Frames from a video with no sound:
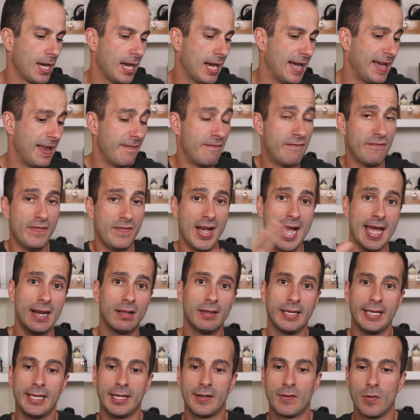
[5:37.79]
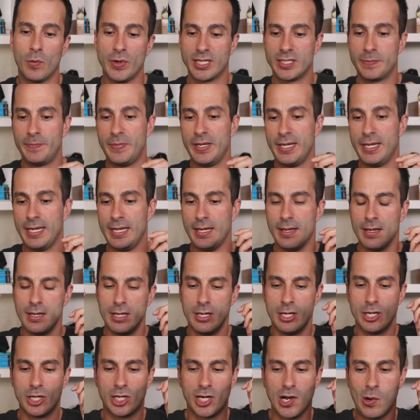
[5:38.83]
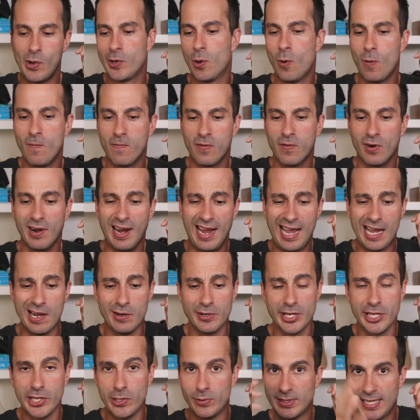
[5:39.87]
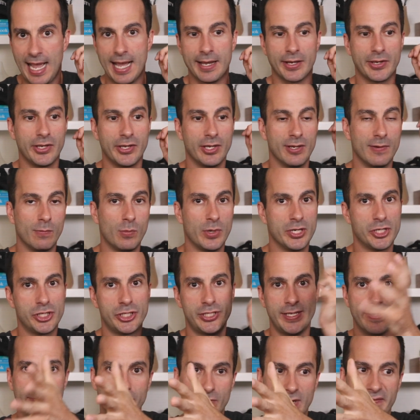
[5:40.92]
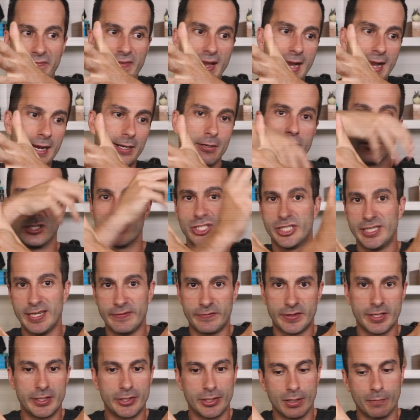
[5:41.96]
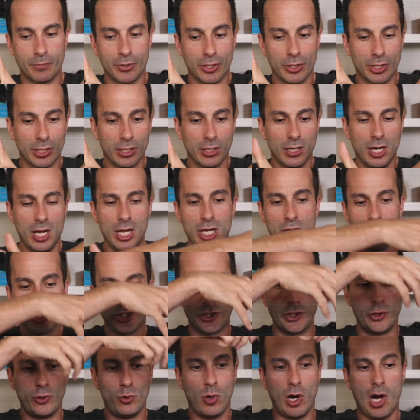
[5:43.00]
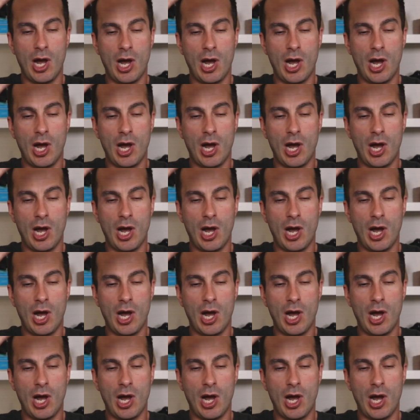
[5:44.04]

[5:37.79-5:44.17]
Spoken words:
And finally, going to be going over how to use Hackium with shift-refactor and shift-interpreter to